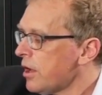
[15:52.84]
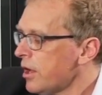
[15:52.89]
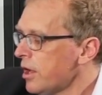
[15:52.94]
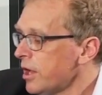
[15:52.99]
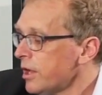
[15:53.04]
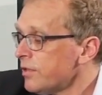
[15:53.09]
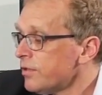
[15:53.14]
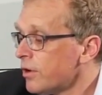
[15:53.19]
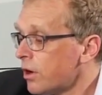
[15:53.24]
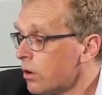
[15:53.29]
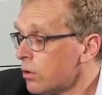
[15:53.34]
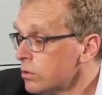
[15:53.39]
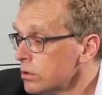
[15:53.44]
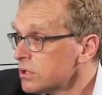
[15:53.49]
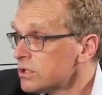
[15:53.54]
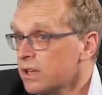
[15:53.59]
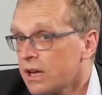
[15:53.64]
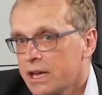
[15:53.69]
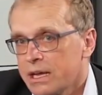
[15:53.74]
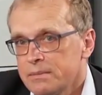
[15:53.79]
In the old
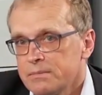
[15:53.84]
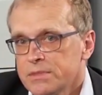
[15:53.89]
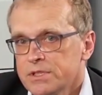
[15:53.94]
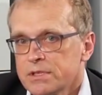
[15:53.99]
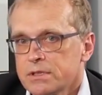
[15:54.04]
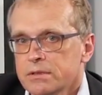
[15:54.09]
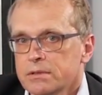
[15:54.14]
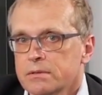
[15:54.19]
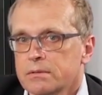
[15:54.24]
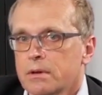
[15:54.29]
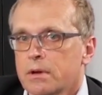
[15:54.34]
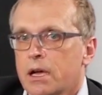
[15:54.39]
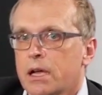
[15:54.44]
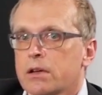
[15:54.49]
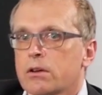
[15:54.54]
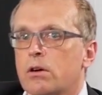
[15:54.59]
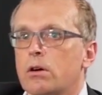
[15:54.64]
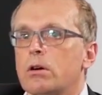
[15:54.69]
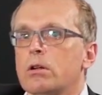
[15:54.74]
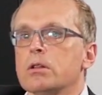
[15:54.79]
times, I
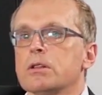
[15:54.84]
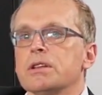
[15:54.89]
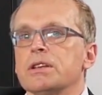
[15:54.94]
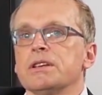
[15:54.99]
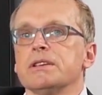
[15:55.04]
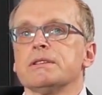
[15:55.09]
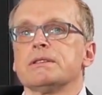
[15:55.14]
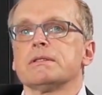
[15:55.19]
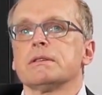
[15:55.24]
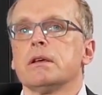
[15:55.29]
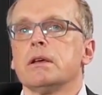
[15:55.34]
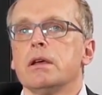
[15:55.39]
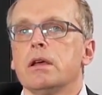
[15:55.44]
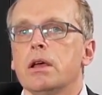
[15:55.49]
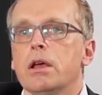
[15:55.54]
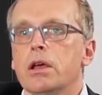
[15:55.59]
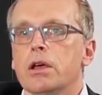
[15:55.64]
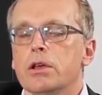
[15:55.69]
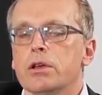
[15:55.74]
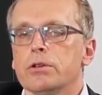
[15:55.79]
call this,
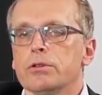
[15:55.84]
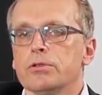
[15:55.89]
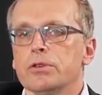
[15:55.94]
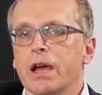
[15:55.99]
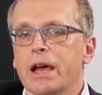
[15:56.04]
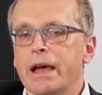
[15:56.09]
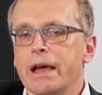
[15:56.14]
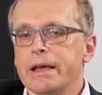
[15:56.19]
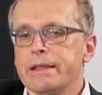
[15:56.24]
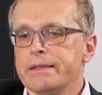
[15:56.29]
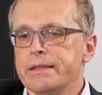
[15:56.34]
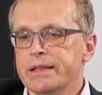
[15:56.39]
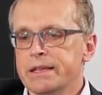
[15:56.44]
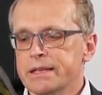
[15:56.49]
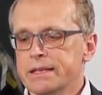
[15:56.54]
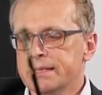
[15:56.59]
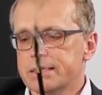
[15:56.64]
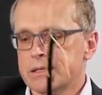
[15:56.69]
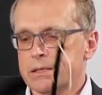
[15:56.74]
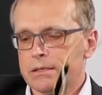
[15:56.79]
you had
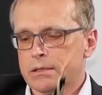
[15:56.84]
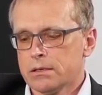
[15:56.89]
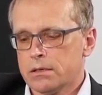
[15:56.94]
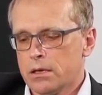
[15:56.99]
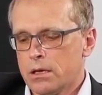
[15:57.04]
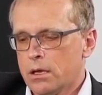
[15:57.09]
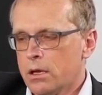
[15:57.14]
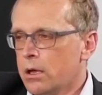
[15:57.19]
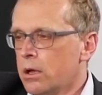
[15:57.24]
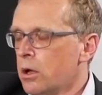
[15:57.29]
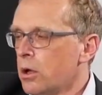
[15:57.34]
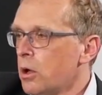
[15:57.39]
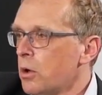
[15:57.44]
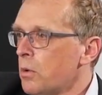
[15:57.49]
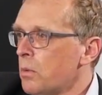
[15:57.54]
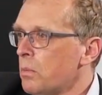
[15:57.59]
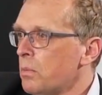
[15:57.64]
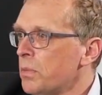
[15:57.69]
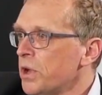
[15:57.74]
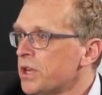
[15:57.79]
these
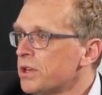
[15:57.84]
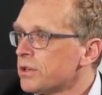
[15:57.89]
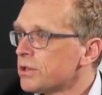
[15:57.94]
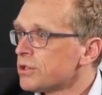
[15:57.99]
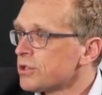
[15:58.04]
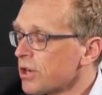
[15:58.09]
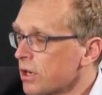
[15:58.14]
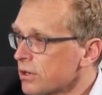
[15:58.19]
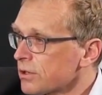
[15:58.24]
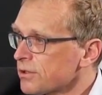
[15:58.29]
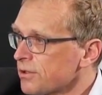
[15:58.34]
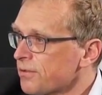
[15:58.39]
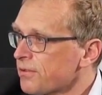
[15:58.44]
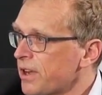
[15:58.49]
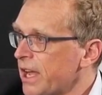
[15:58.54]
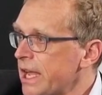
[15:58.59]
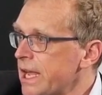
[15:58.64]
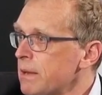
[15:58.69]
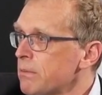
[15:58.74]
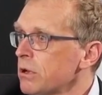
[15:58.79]
big chunks of
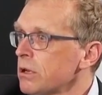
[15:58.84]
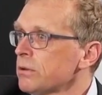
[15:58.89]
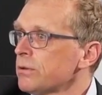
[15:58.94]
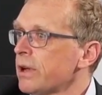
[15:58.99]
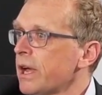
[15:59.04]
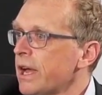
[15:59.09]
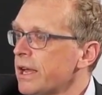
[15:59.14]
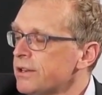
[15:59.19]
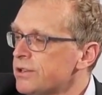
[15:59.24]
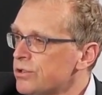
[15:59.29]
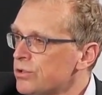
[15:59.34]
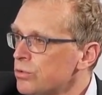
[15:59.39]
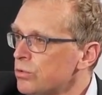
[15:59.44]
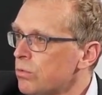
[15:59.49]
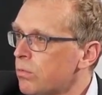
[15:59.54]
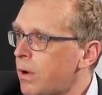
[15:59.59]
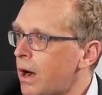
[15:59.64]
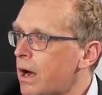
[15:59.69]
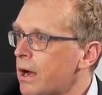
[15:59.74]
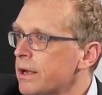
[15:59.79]
cable, you had 2
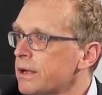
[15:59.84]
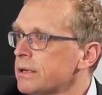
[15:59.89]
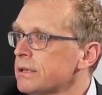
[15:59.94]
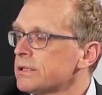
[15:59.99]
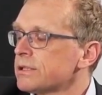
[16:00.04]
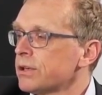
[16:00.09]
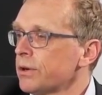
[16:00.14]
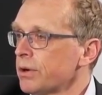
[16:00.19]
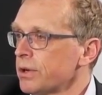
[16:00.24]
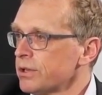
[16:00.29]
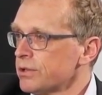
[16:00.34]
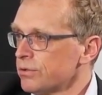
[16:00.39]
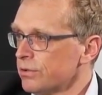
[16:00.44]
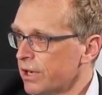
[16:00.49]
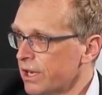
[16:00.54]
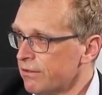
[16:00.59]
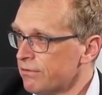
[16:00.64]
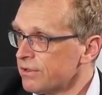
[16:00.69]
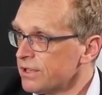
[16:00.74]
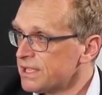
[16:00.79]
wires going to
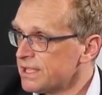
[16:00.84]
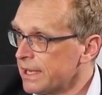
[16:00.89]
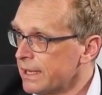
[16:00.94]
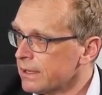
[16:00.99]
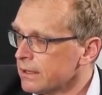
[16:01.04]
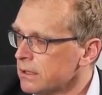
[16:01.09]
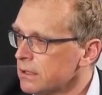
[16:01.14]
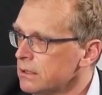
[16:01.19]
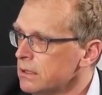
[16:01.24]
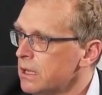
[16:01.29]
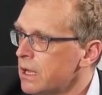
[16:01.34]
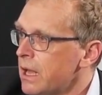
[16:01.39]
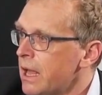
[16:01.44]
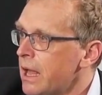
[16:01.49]
every signal.